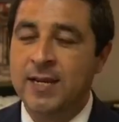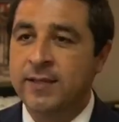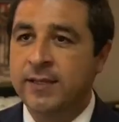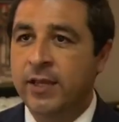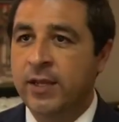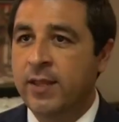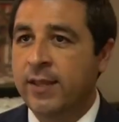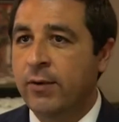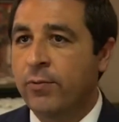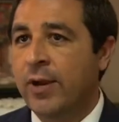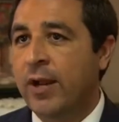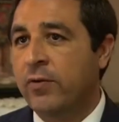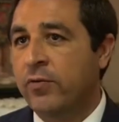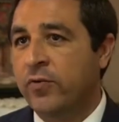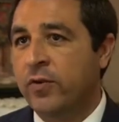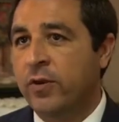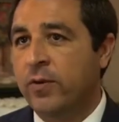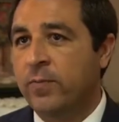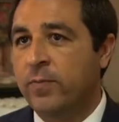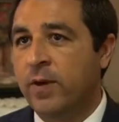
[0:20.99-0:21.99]
you that when I was
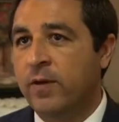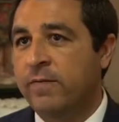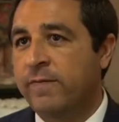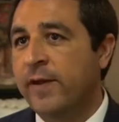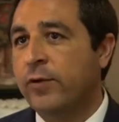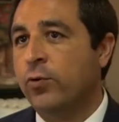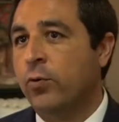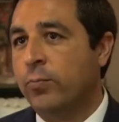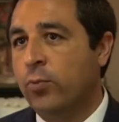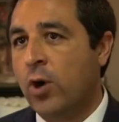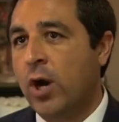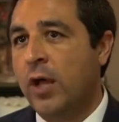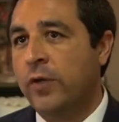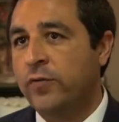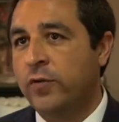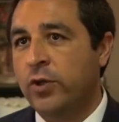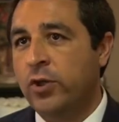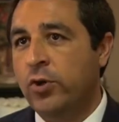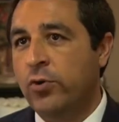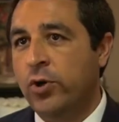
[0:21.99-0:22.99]
a, a federal
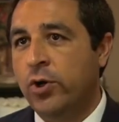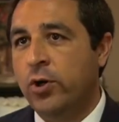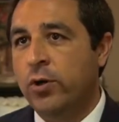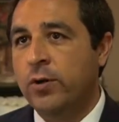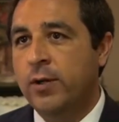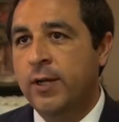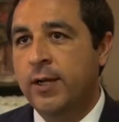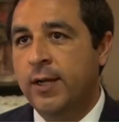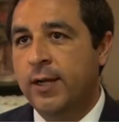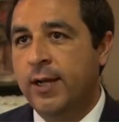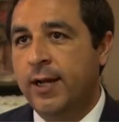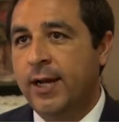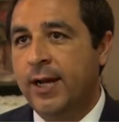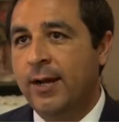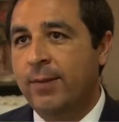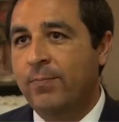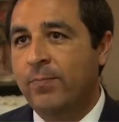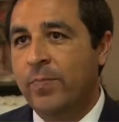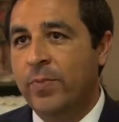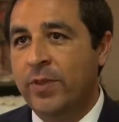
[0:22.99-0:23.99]
prosecutor,
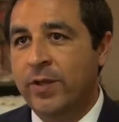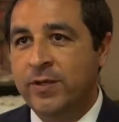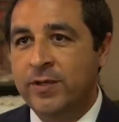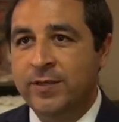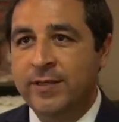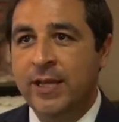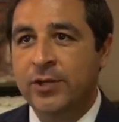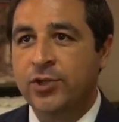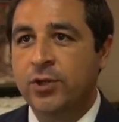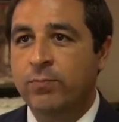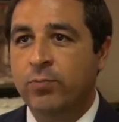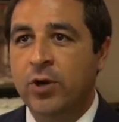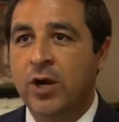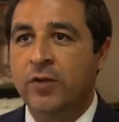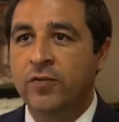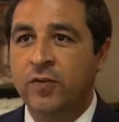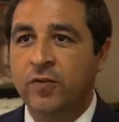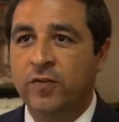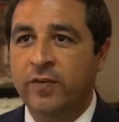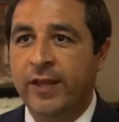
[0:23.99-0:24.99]
um, the detention
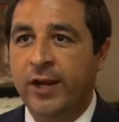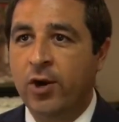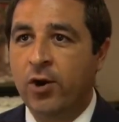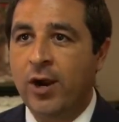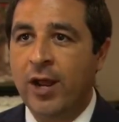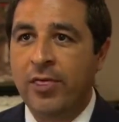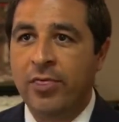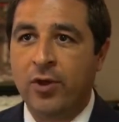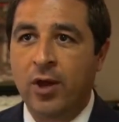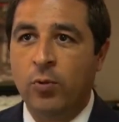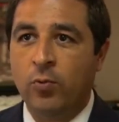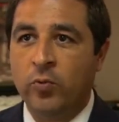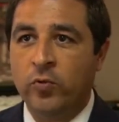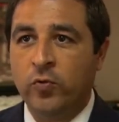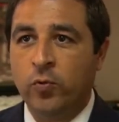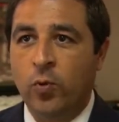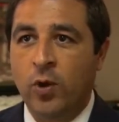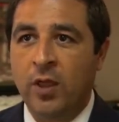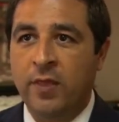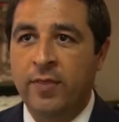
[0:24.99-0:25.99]
process there I thought was
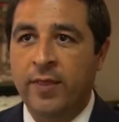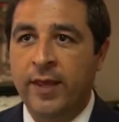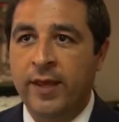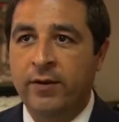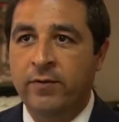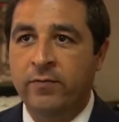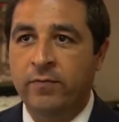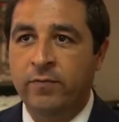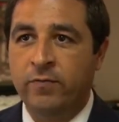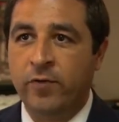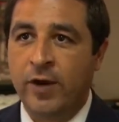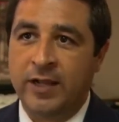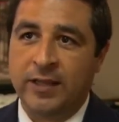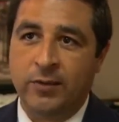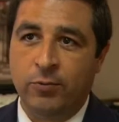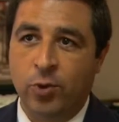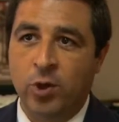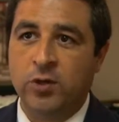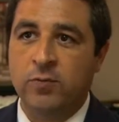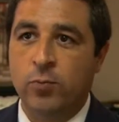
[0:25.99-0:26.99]
one that frankly
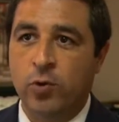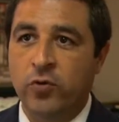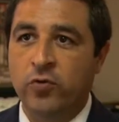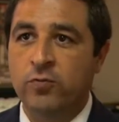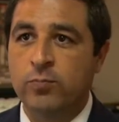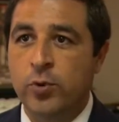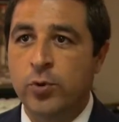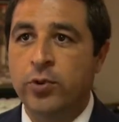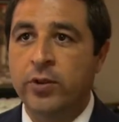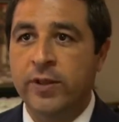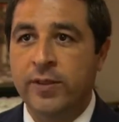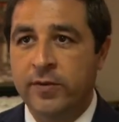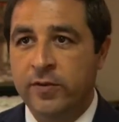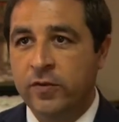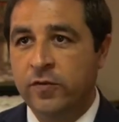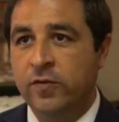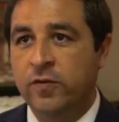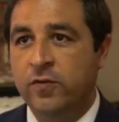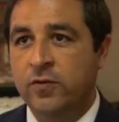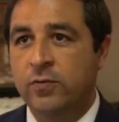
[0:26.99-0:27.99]
worked more smoothly than the
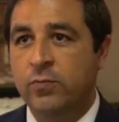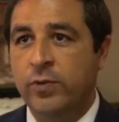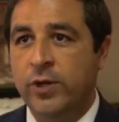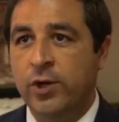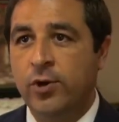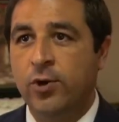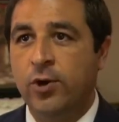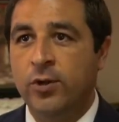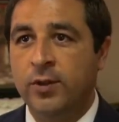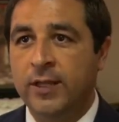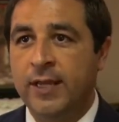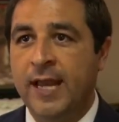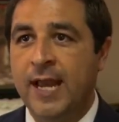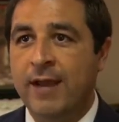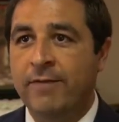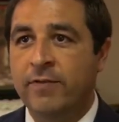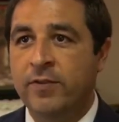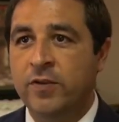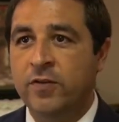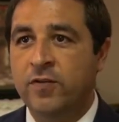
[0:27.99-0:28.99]
system we currently
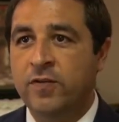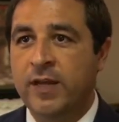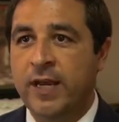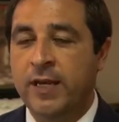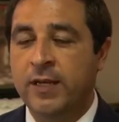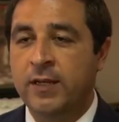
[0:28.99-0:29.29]
have in the state.